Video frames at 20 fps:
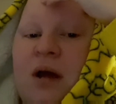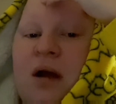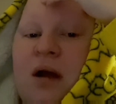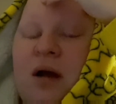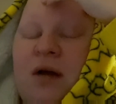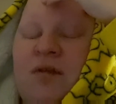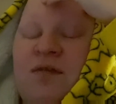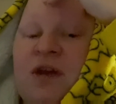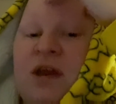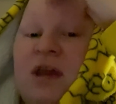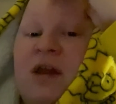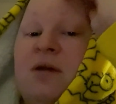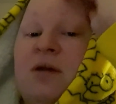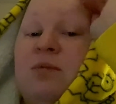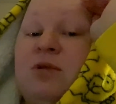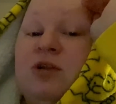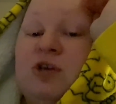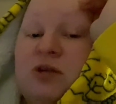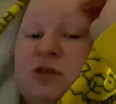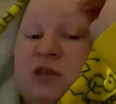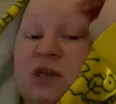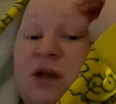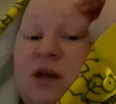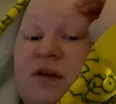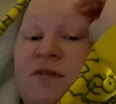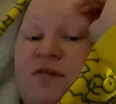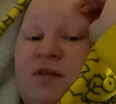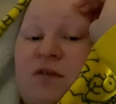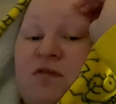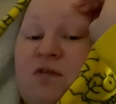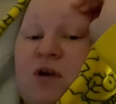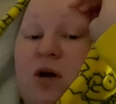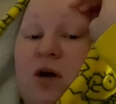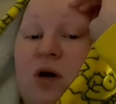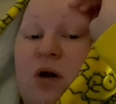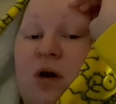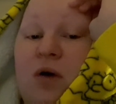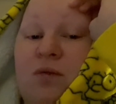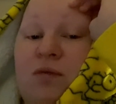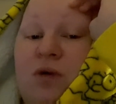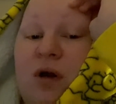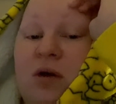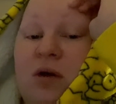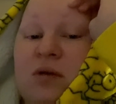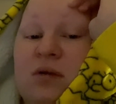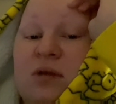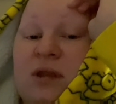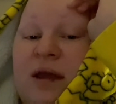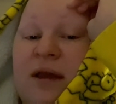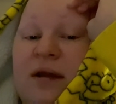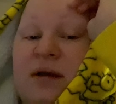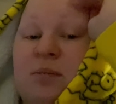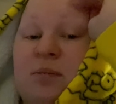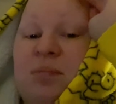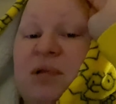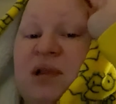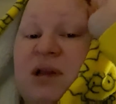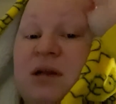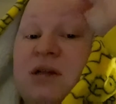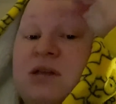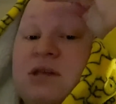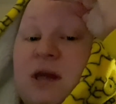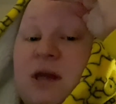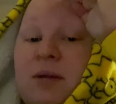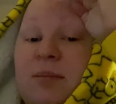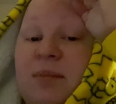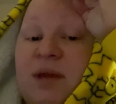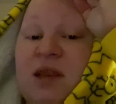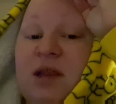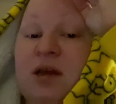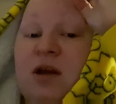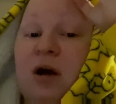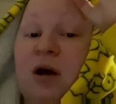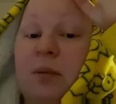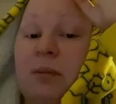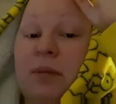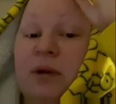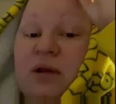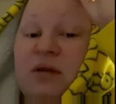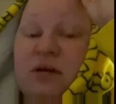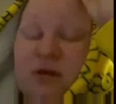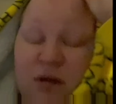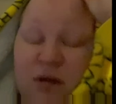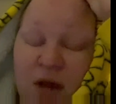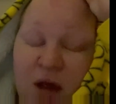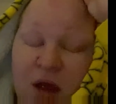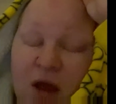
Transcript: I think it was judge. If I've got out wrong, then please tell me in the comments.